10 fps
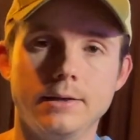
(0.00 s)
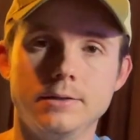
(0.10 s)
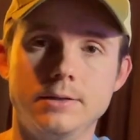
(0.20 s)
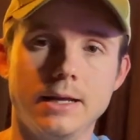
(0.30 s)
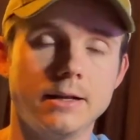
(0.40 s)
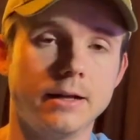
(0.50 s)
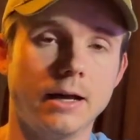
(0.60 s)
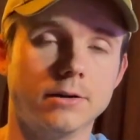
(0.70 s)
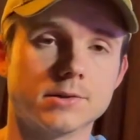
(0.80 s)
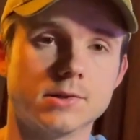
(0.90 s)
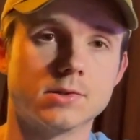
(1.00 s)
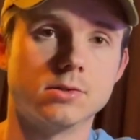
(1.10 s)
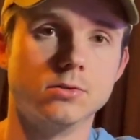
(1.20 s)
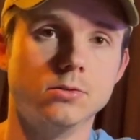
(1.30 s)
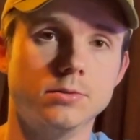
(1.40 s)
data analysis
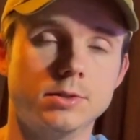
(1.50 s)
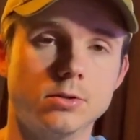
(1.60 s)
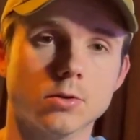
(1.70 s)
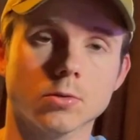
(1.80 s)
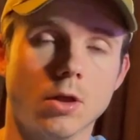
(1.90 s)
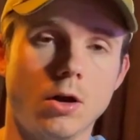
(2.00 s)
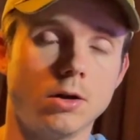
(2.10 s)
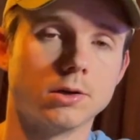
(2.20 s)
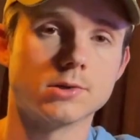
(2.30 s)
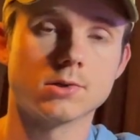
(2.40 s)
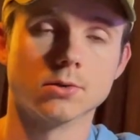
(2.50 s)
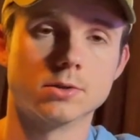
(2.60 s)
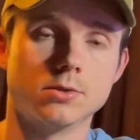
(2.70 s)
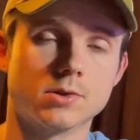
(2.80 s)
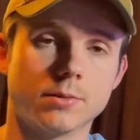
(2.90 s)
to to your logs or
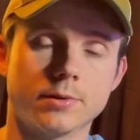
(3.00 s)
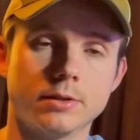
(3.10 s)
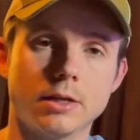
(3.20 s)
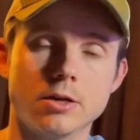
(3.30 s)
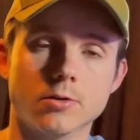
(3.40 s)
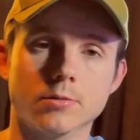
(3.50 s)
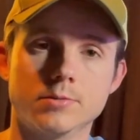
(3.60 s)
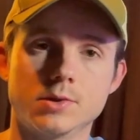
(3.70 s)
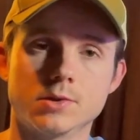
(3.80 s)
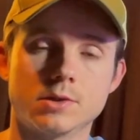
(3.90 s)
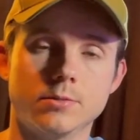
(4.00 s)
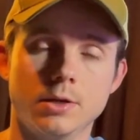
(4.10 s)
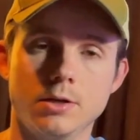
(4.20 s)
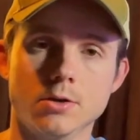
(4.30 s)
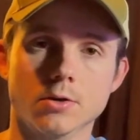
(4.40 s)
to something that your system
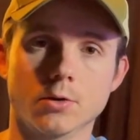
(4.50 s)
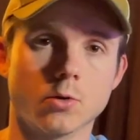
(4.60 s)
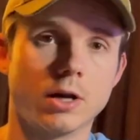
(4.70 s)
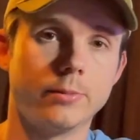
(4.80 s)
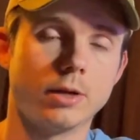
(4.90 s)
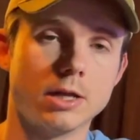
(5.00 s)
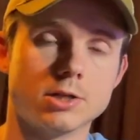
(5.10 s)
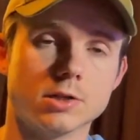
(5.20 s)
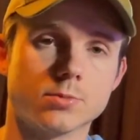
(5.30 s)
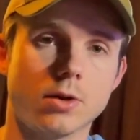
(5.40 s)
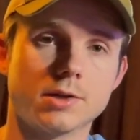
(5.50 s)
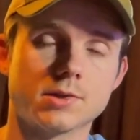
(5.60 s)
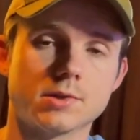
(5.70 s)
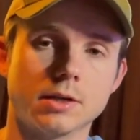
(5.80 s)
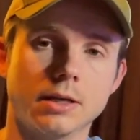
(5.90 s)
your CRUD application is
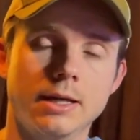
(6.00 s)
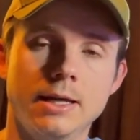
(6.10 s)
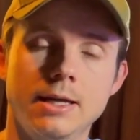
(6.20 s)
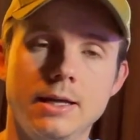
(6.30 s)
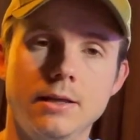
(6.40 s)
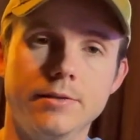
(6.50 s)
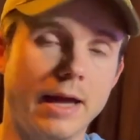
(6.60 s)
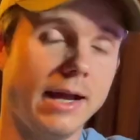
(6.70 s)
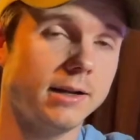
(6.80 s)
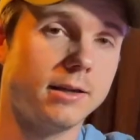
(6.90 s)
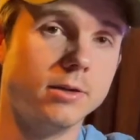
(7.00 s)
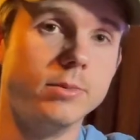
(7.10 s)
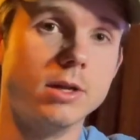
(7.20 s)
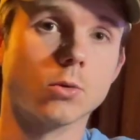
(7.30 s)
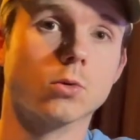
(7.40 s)
processing, that can
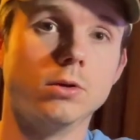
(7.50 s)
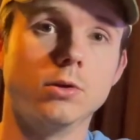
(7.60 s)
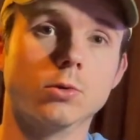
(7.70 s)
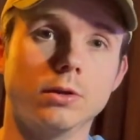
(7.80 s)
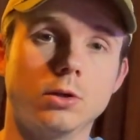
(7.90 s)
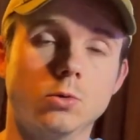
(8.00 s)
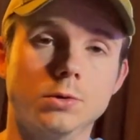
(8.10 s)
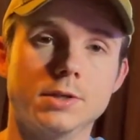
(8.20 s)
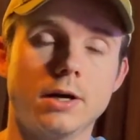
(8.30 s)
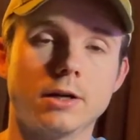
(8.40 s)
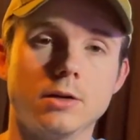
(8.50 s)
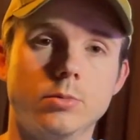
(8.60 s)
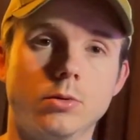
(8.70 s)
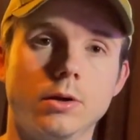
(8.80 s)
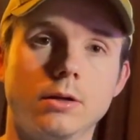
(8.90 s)
be a really really cool talking
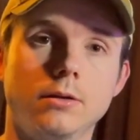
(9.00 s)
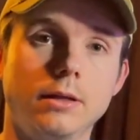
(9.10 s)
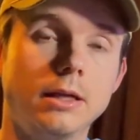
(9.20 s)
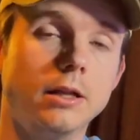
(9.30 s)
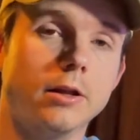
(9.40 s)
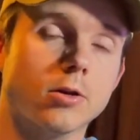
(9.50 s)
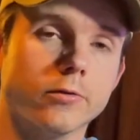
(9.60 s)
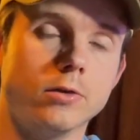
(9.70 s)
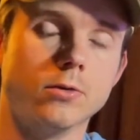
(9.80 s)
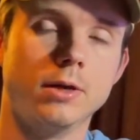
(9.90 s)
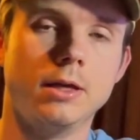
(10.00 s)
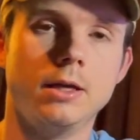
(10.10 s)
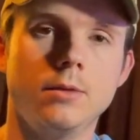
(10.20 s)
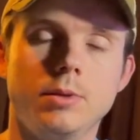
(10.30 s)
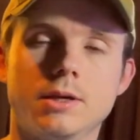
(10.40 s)
point in an interview,
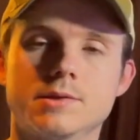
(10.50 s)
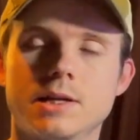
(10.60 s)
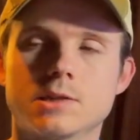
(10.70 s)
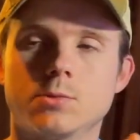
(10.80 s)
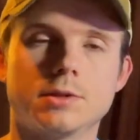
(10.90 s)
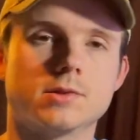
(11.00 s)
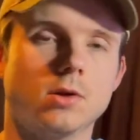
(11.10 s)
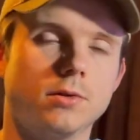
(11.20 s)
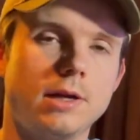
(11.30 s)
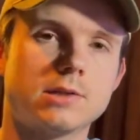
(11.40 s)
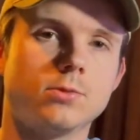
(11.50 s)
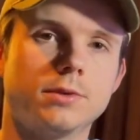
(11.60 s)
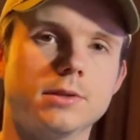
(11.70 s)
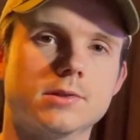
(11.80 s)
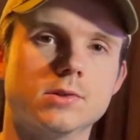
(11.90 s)
because that's what this all that's what
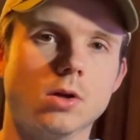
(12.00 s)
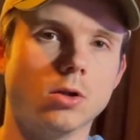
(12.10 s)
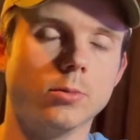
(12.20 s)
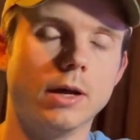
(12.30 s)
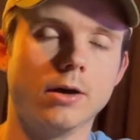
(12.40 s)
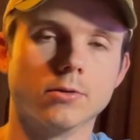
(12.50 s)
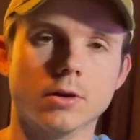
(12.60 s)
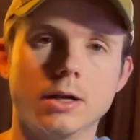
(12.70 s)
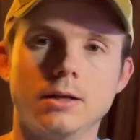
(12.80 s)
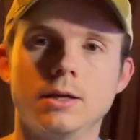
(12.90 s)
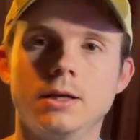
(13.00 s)
this is all about, right?